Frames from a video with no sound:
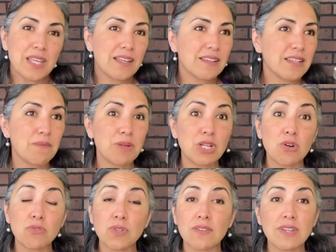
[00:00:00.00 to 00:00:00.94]
let me know if
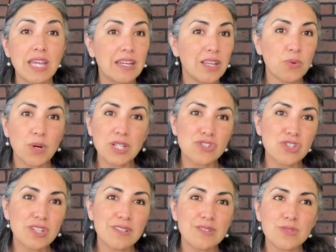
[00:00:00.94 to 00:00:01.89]
you have any
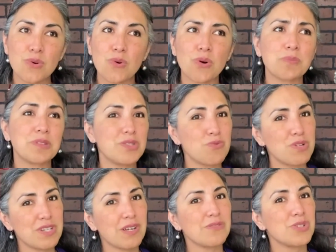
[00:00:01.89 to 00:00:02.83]
questions, or please reach
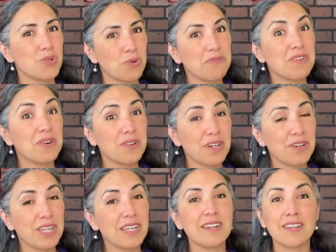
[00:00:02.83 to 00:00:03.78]
out to your
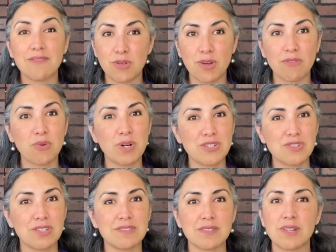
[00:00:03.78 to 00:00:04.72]
veterinarian if you have
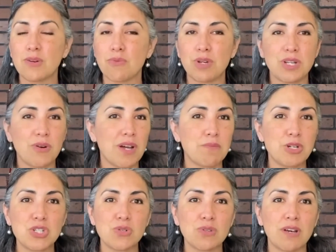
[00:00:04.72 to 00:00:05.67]
questions. We know how much
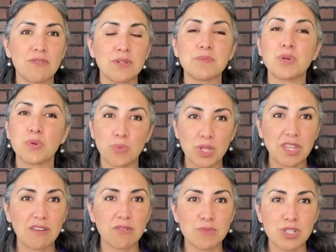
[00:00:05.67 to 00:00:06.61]
you love them. We love
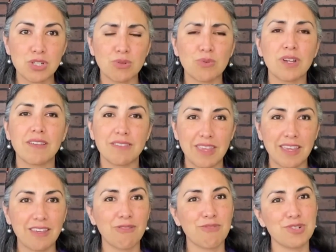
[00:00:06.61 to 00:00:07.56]
them too, and thank
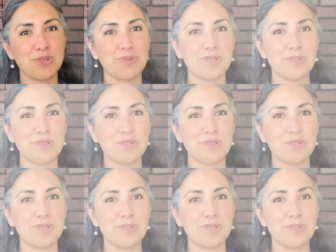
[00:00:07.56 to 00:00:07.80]
you for doing